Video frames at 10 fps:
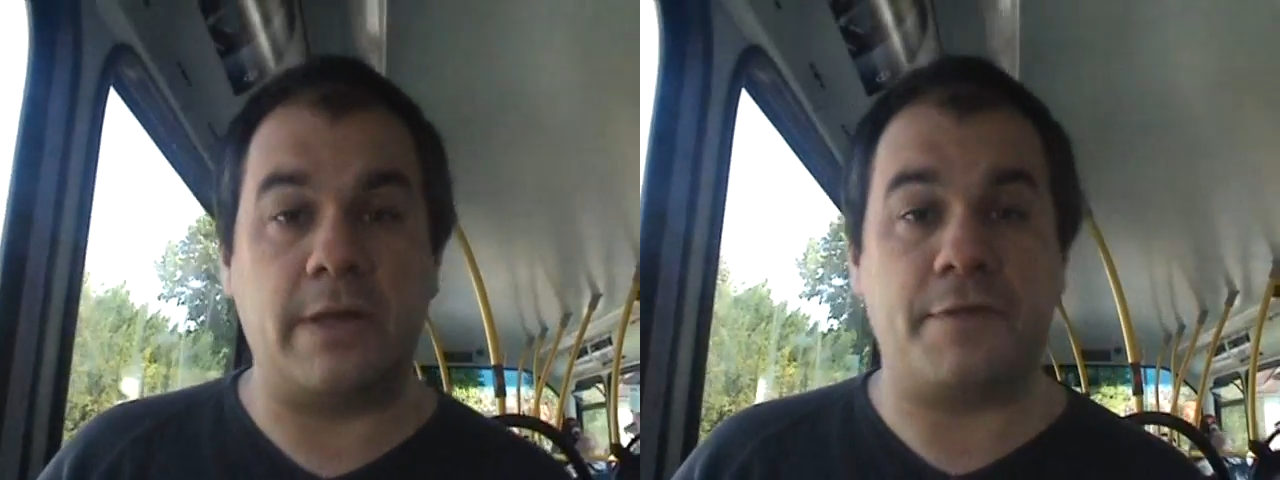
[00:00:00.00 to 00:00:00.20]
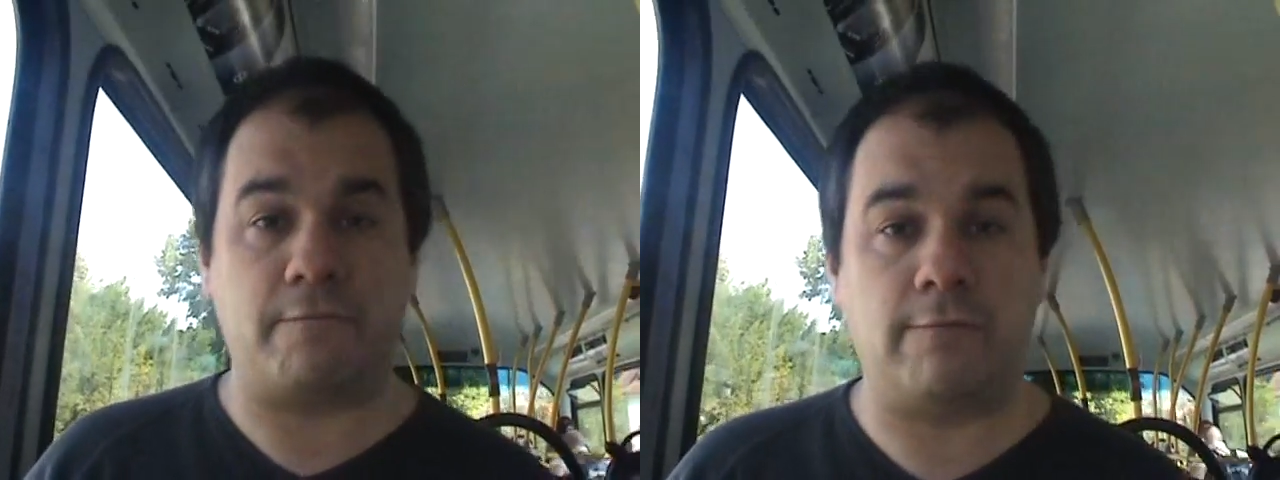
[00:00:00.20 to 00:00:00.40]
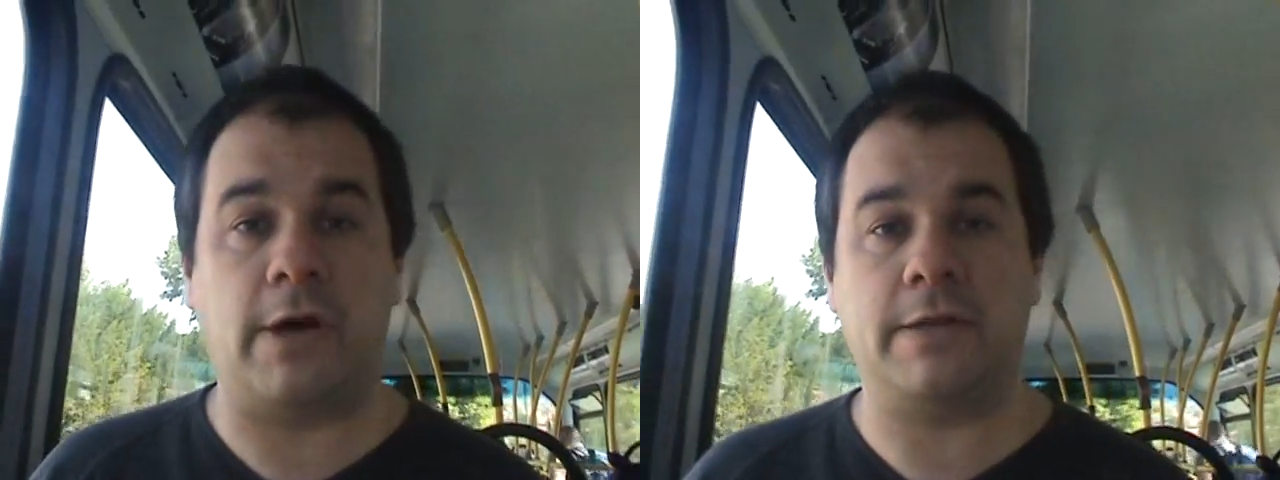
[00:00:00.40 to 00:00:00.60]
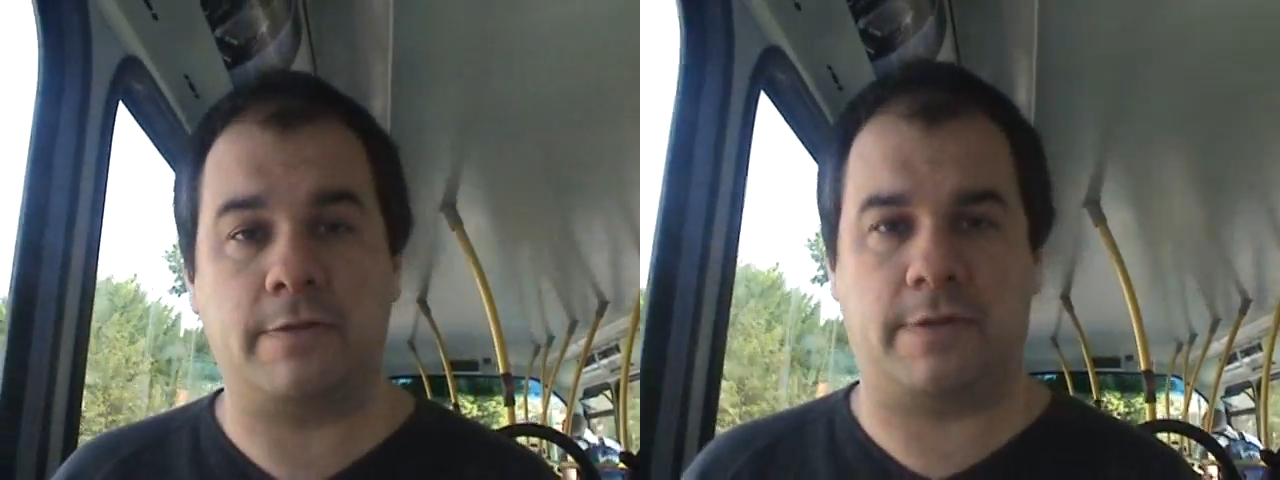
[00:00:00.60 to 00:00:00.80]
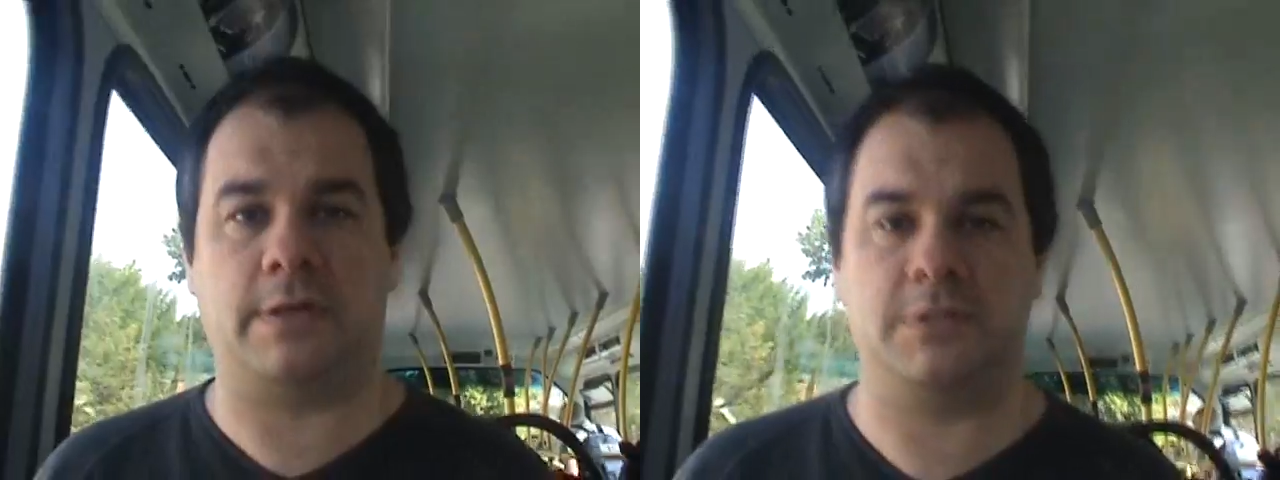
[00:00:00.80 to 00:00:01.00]
the right
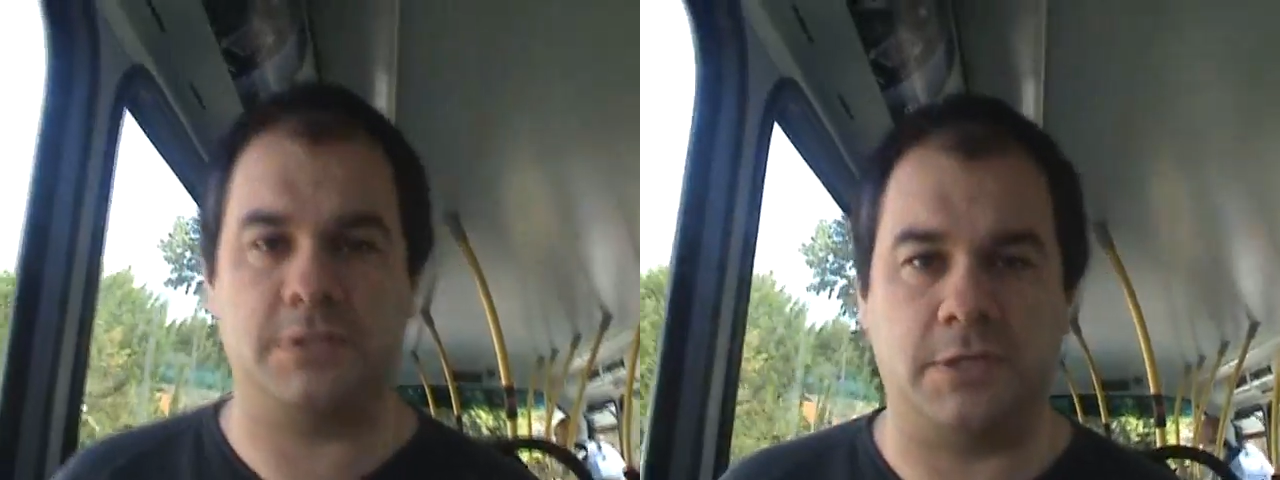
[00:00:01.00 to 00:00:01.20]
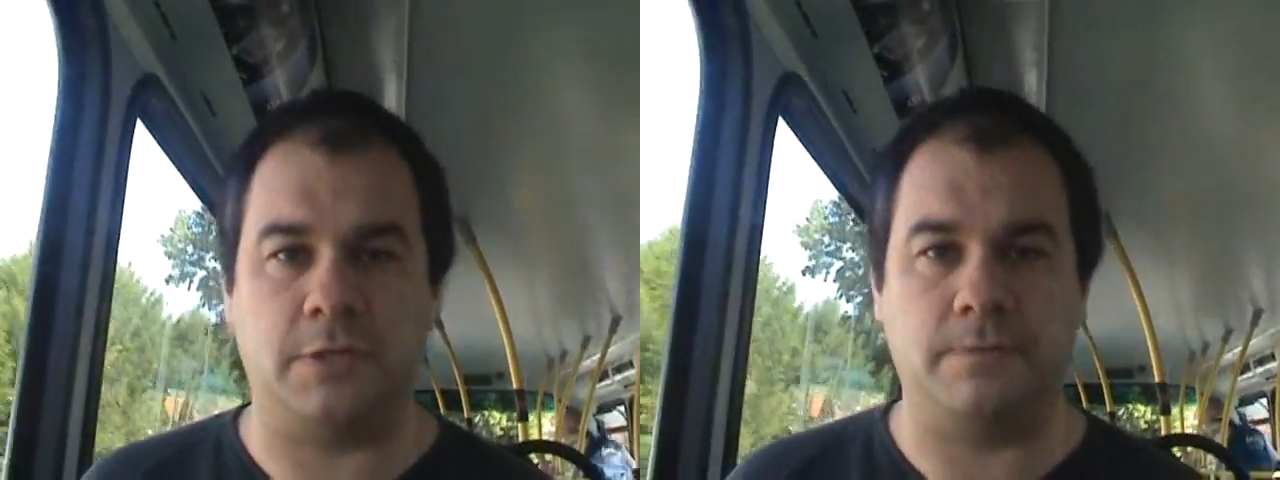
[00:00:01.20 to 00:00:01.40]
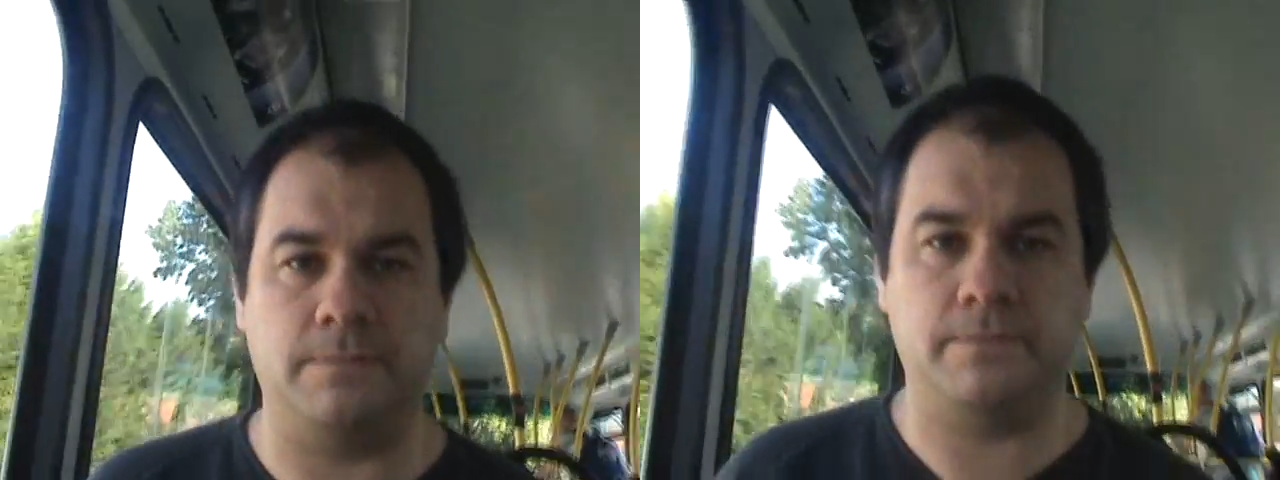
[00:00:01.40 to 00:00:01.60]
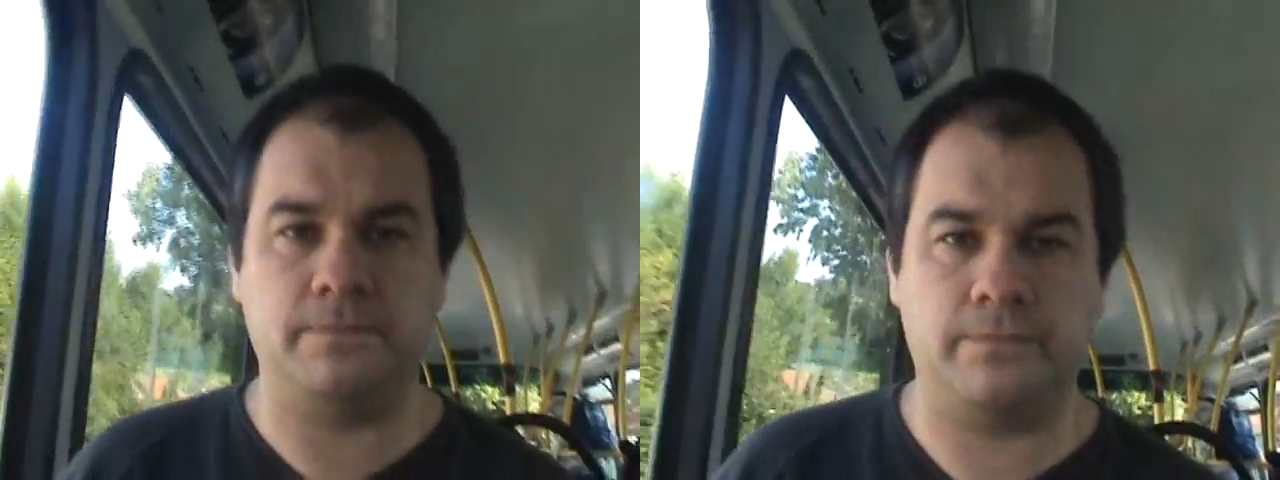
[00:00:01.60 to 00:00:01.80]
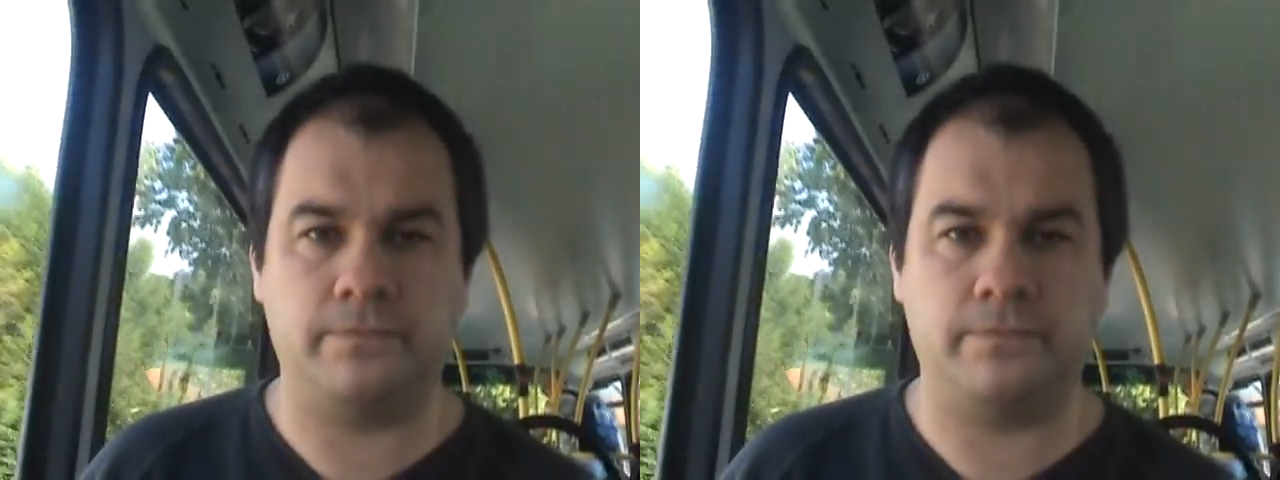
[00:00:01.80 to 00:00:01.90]
thing to do.